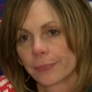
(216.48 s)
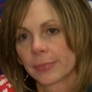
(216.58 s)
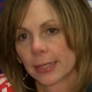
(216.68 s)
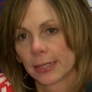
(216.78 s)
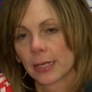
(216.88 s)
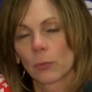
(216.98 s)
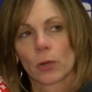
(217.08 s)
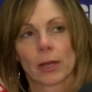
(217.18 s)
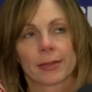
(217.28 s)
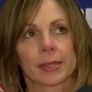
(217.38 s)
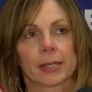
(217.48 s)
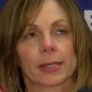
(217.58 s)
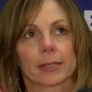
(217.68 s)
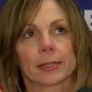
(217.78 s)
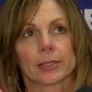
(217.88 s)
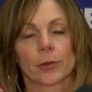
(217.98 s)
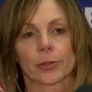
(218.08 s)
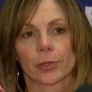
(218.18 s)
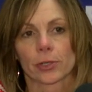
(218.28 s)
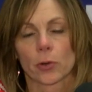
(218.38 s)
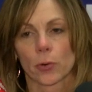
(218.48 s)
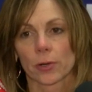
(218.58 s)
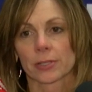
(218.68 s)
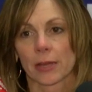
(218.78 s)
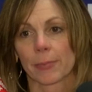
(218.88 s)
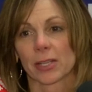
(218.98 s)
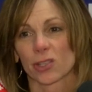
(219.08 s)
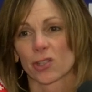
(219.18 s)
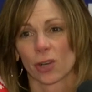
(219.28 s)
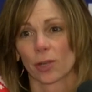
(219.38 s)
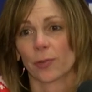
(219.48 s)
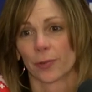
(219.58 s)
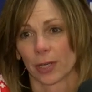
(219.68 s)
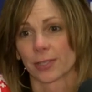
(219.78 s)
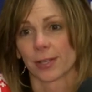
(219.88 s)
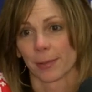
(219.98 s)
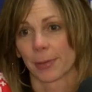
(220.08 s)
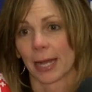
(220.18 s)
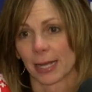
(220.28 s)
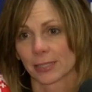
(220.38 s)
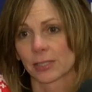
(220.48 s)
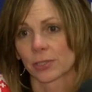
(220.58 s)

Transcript: Yeah, well, I think, you know, third quarters have been a struggle for us in the past.